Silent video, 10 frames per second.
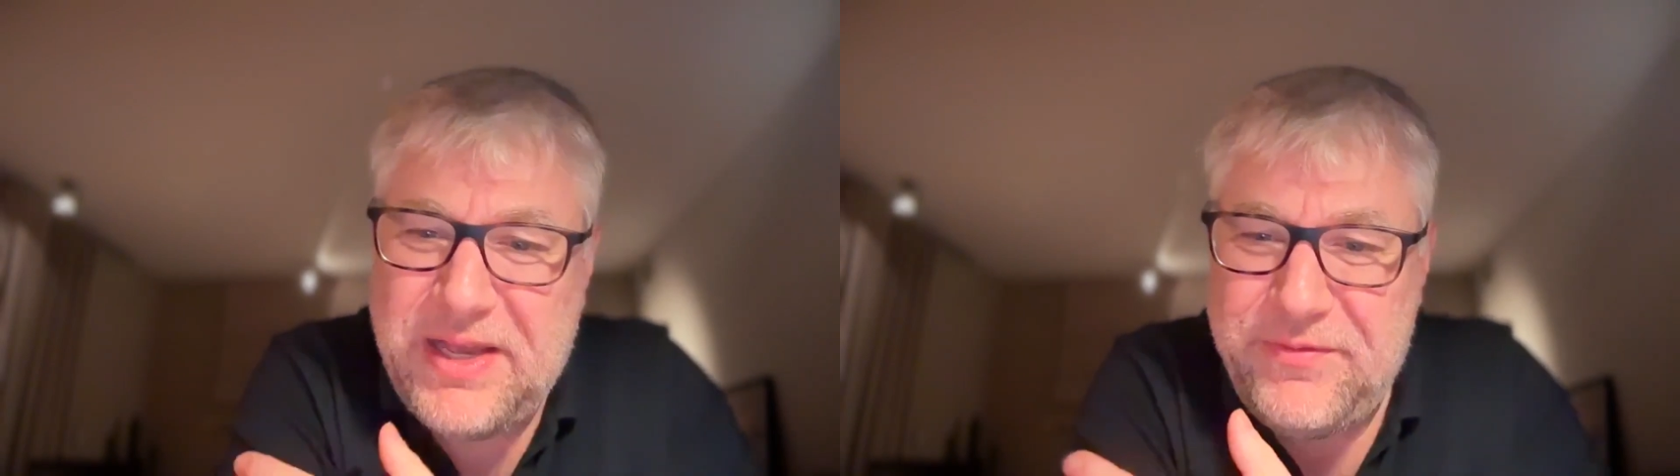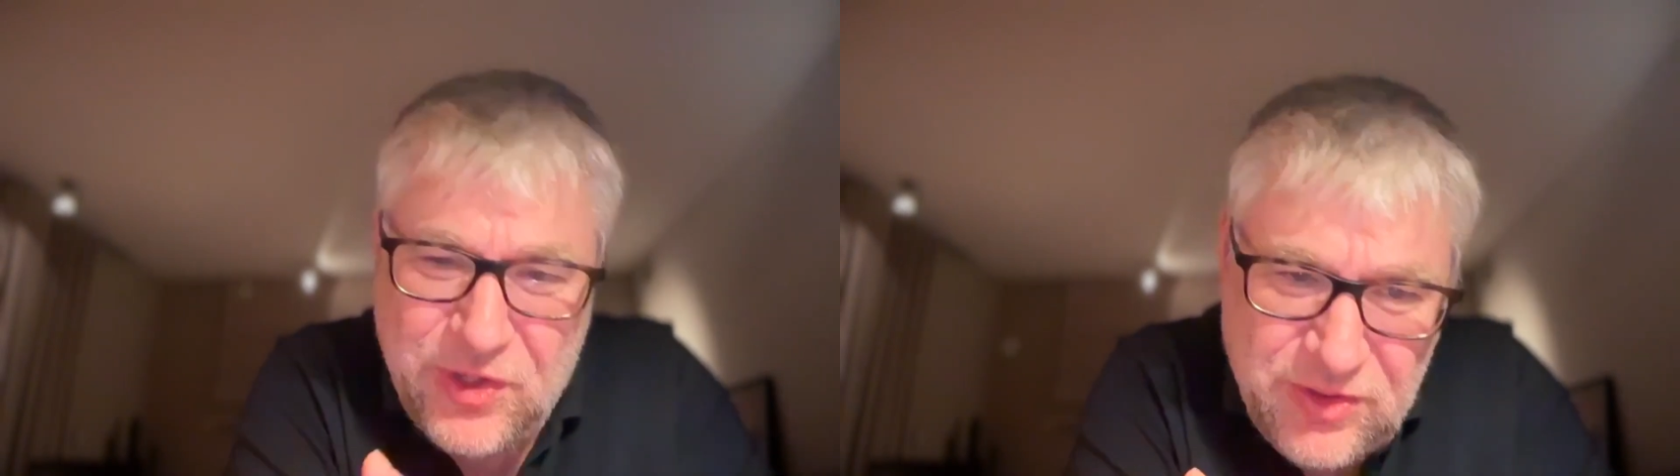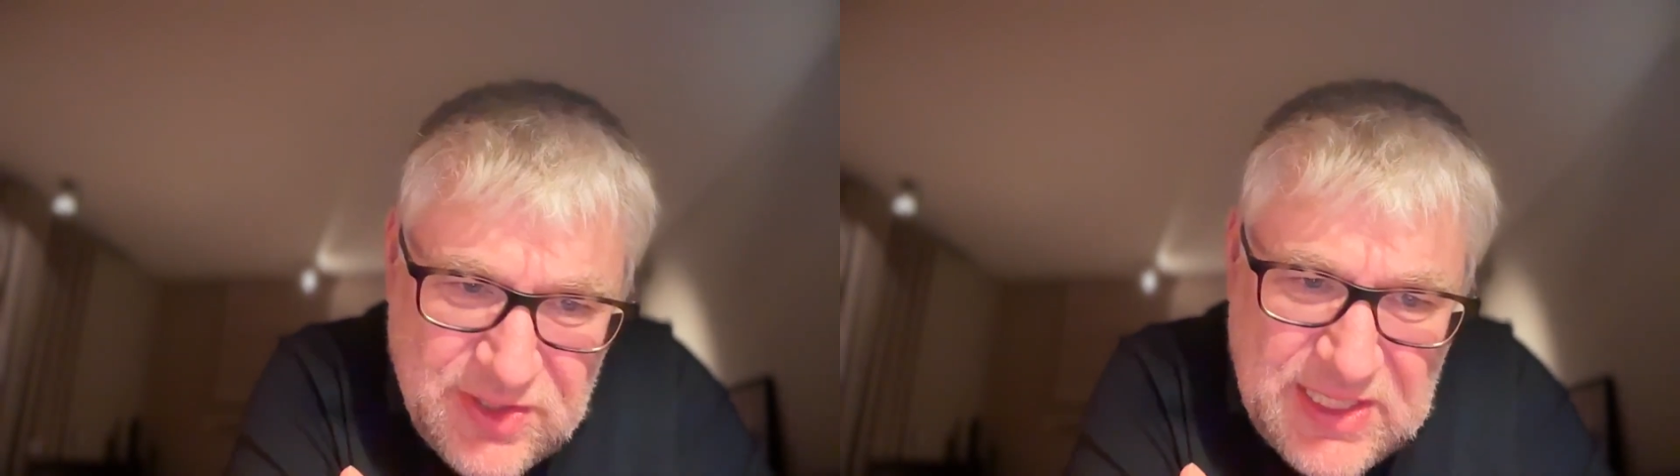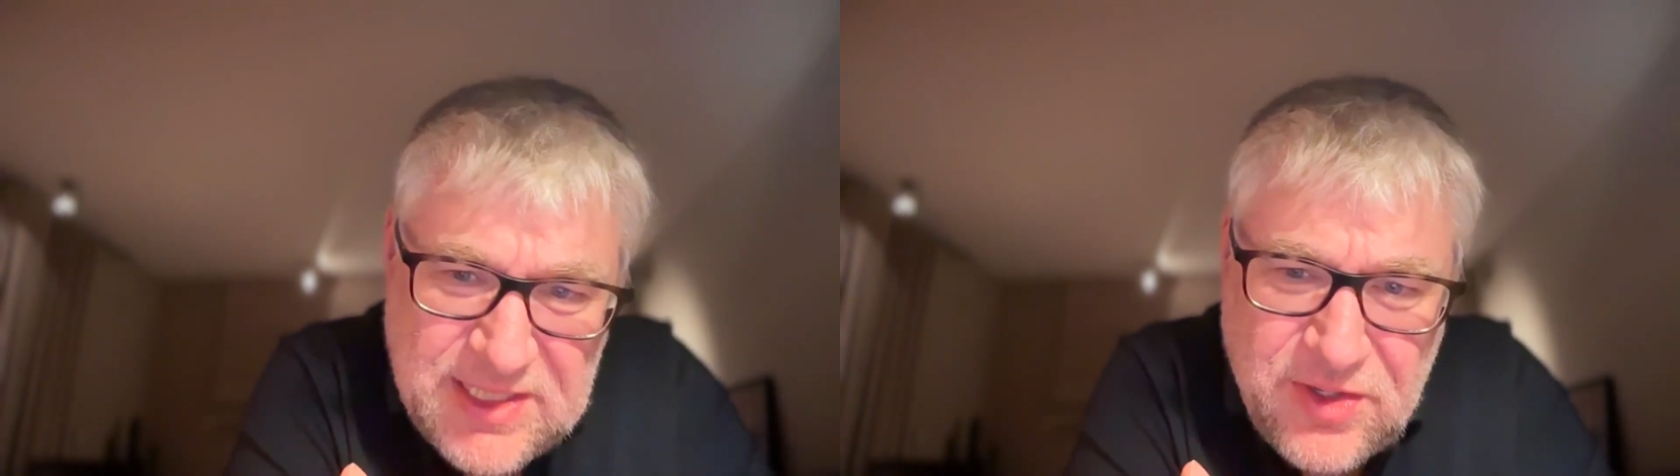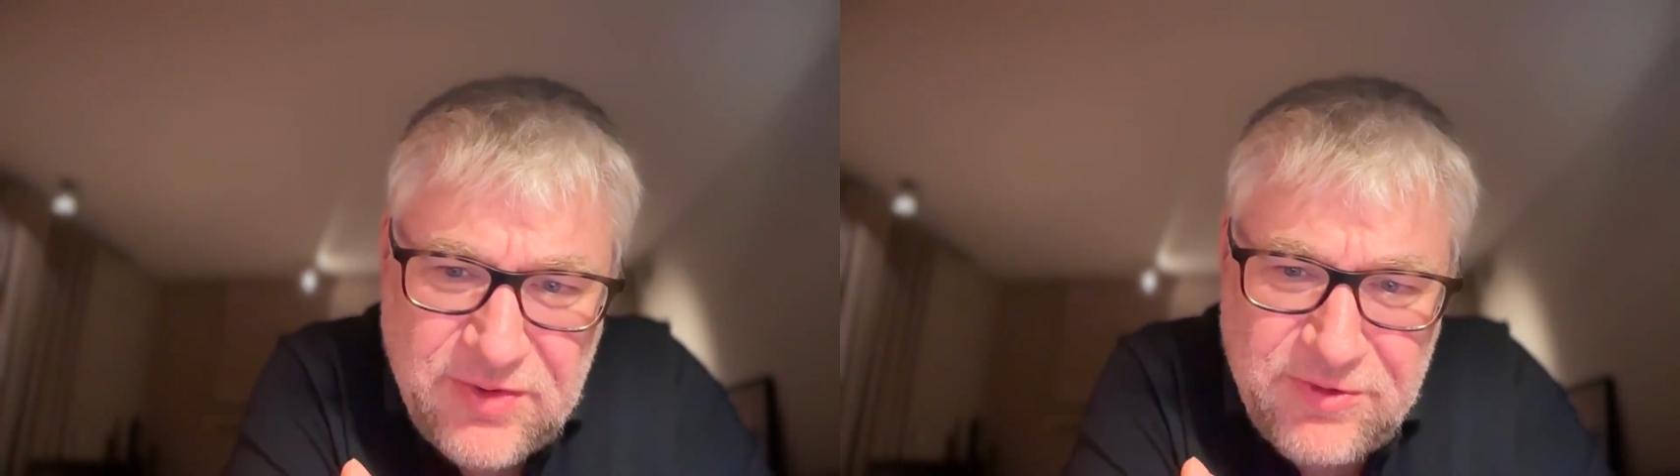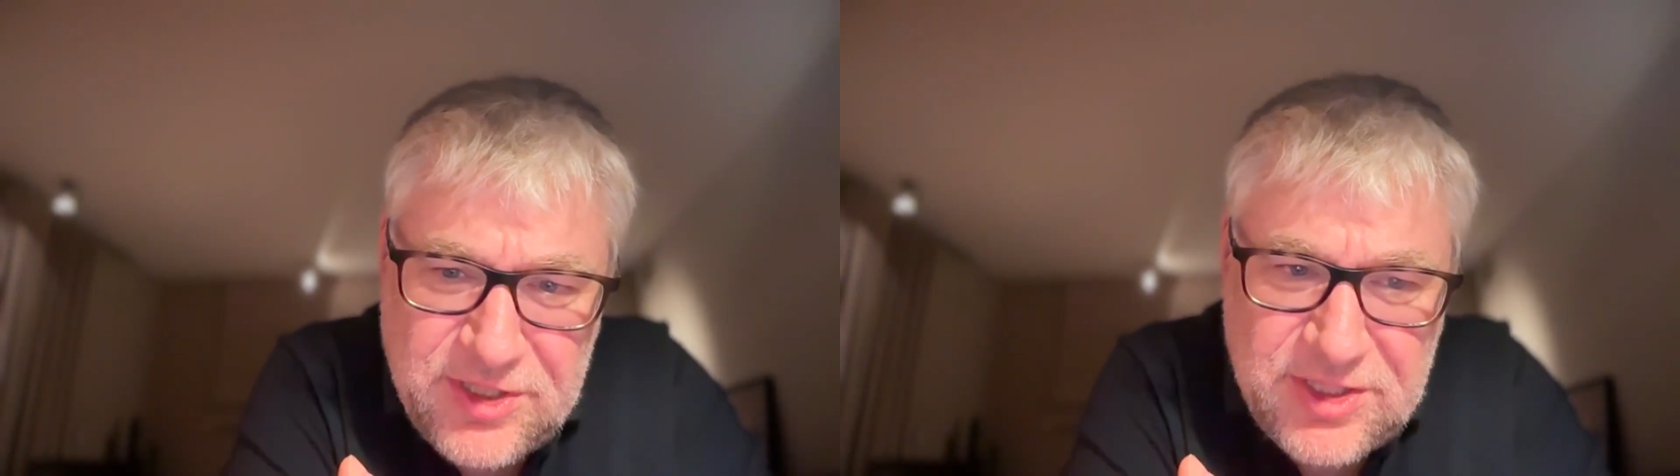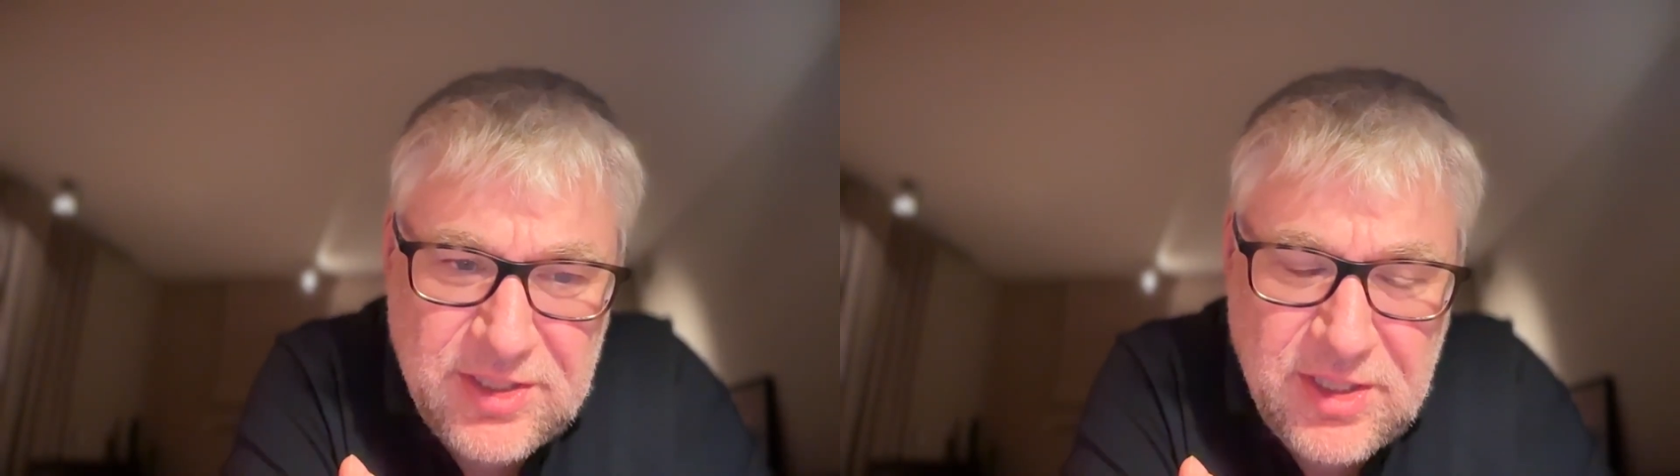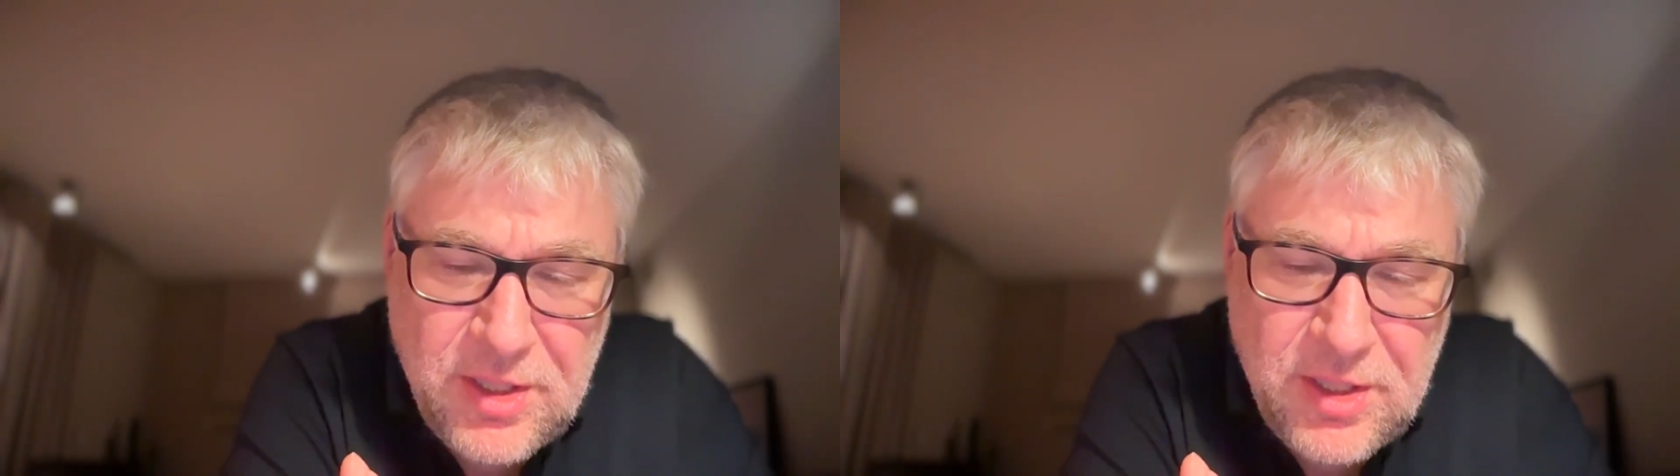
have good test coverage,